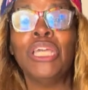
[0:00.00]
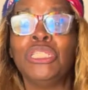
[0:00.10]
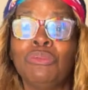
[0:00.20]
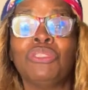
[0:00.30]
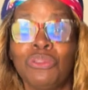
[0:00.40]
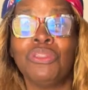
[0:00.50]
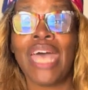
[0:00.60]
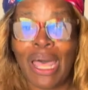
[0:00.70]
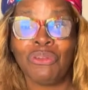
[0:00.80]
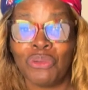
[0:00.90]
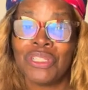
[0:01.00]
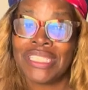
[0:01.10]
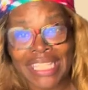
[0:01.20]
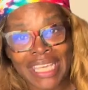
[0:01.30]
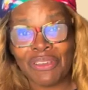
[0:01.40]
She was doing the outdoors
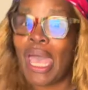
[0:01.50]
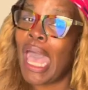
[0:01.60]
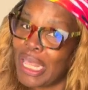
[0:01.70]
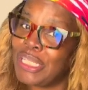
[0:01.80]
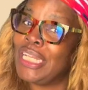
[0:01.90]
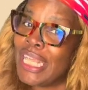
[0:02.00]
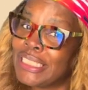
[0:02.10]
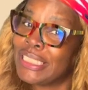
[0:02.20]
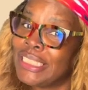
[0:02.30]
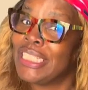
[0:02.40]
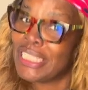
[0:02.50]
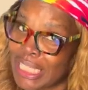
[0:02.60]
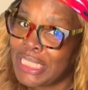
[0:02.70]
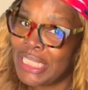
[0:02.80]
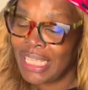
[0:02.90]
thing out of
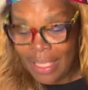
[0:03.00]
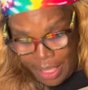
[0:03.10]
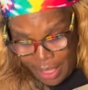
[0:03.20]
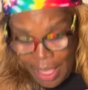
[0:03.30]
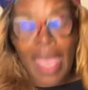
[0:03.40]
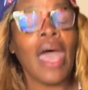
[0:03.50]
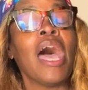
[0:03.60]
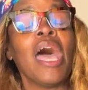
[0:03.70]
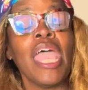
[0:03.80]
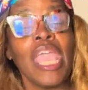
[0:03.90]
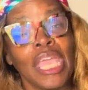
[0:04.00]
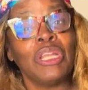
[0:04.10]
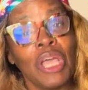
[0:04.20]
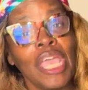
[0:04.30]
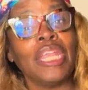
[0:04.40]
necessity
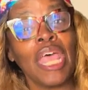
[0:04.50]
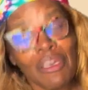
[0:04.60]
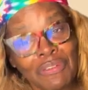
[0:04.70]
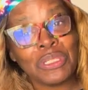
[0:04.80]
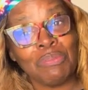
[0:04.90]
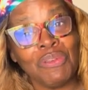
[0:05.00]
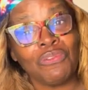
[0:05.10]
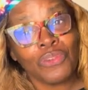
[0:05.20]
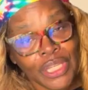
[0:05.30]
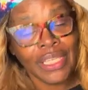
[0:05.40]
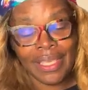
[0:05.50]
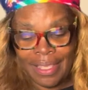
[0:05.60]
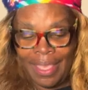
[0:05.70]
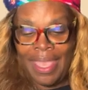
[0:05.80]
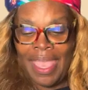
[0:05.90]
in an effort to be free.
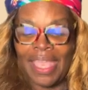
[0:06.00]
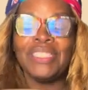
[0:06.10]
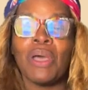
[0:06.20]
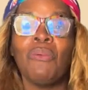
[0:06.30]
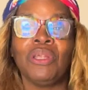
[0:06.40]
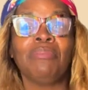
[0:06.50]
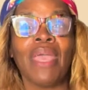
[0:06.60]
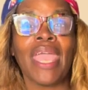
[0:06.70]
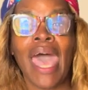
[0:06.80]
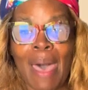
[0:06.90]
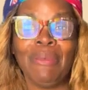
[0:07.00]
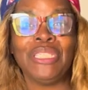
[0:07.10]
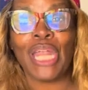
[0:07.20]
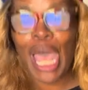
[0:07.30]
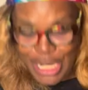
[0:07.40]
And so I want to pay
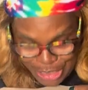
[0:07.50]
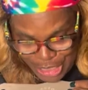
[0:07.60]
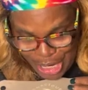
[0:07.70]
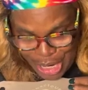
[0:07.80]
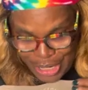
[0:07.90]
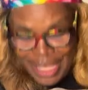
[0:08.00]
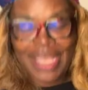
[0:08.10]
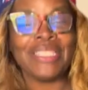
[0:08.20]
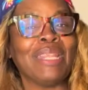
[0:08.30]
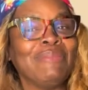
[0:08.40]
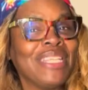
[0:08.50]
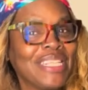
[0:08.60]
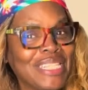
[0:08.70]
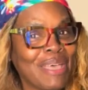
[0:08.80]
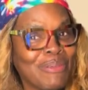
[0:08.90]
homage and honor to her. So
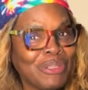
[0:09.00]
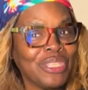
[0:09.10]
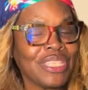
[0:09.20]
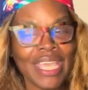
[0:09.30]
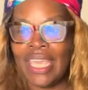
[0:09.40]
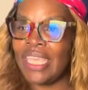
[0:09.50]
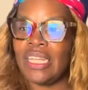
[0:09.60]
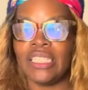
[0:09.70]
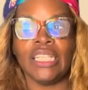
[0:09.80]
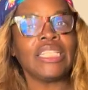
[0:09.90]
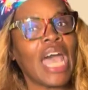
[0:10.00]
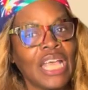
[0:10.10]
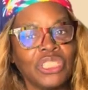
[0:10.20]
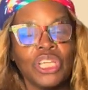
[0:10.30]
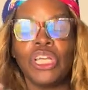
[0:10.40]
tell me what you think. Again, it's
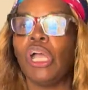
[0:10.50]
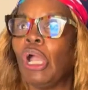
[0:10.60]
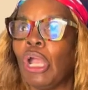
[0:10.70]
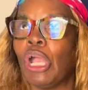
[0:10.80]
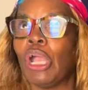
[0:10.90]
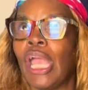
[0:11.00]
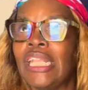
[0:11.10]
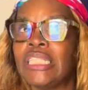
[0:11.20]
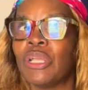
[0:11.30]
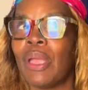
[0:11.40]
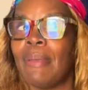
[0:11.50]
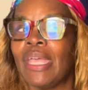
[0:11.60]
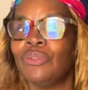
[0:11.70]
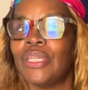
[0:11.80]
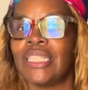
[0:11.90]
Latasha. Her Instagram
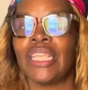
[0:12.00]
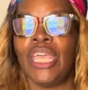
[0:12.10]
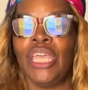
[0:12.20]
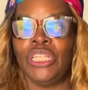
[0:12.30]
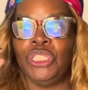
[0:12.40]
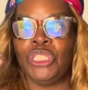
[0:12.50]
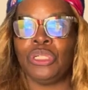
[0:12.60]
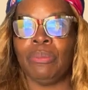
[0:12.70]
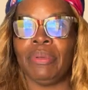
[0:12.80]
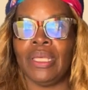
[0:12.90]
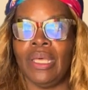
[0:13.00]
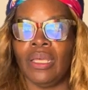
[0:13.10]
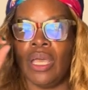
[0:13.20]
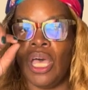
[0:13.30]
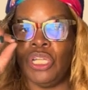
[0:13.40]
handle is
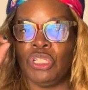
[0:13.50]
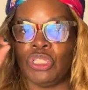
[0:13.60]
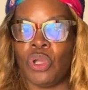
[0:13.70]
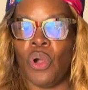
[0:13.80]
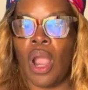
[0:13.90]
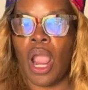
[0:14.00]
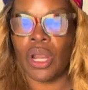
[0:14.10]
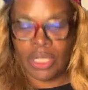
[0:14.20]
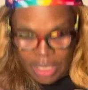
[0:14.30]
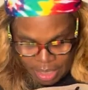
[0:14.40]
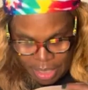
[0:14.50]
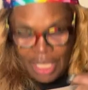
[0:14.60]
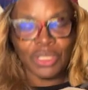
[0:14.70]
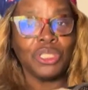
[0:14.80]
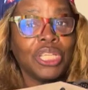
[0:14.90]
jitterbug_art.
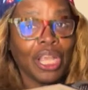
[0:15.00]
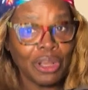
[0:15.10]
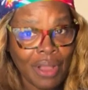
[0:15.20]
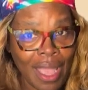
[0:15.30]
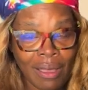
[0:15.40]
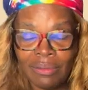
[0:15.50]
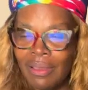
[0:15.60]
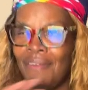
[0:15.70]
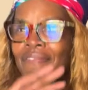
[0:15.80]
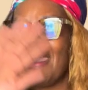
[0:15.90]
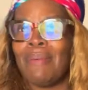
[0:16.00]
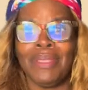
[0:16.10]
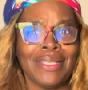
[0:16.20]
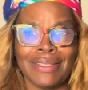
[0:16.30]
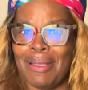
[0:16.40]
So check her out.
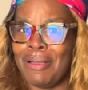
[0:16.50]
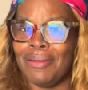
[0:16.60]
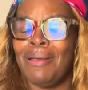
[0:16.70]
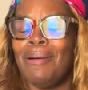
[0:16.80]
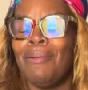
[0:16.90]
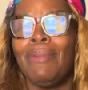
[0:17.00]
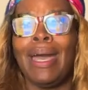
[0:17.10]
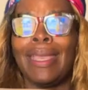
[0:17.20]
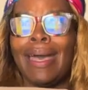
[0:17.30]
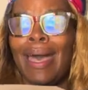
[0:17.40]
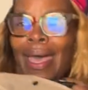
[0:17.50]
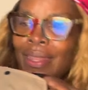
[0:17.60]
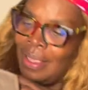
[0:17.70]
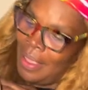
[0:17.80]
Fabulous art. Oh my God.